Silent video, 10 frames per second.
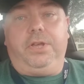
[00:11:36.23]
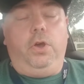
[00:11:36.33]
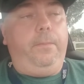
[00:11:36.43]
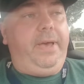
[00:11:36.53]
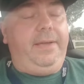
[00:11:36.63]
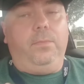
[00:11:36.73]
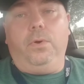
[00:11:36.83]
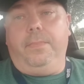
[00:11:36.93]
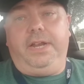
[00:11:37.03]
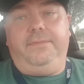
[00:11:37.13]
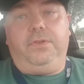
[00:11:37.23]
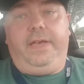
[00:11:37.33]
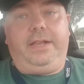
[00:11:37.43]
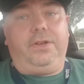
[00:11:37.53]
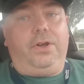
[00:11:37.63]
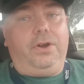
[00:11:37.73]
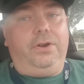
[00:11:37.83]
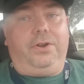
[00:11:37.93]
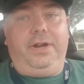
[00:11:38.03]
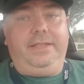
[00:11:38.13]
to go pay more money for that card
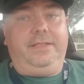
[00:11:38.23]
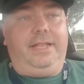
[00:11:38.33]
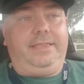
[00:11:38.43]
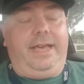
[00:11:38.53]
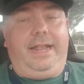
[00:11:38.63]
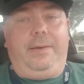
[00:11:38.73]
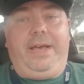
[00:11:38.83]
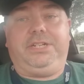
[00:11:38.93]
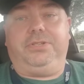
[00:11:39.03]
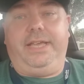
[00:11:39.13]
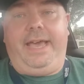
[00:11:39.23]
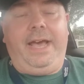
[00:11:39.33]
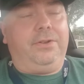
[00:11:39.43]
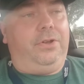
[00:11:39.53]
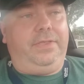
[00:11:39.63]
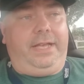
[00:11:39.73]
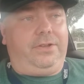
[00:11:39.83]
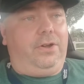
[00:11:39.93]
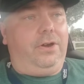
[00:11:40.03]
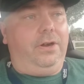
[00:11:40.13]
or anything like that. I'm actually out on that
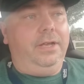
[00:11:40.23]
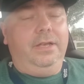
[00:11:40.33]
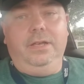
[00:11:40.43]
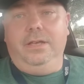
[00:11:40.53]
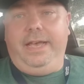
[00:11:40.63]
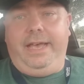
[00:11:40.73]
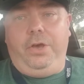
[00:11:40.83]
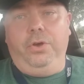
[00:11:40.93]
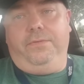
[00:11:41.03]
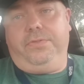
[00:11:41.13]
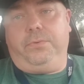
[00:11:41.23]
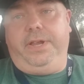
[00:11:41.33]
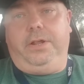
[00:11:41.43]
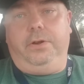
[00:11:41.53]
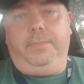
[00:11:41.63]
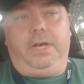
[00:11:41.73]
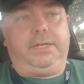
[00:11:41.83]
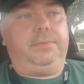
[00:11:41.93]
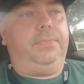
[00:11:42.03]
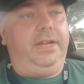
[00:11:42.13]
card over 300
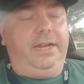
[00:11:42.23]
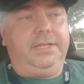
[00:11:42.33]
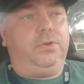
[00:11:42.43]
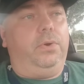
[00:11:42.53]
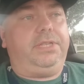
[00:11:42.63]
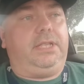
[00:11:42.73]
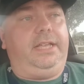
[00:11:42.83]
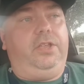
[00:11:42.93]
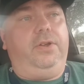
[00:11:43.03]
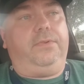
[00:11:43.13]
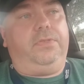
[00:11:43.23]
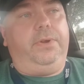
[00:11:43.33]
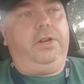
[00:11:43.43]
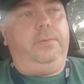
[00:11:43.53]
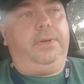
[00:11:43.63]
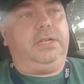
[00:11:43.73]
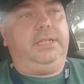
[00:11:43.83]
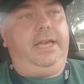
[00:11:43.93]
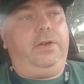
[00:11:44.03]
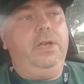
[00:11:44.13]
bucks, but it is going slightly over 300 bucks
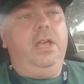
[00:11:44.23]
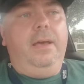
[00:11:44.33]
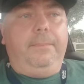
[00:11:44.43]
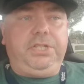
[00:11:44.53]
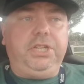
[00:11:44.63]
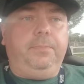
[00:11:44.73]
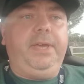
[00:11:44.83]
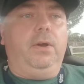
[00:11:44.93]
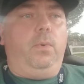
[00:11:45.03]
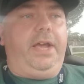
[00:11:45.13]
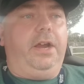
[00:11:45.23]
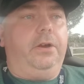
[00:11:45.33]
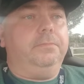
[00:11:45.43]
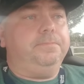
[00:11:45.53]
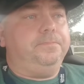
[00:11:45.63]
now. But just be aware,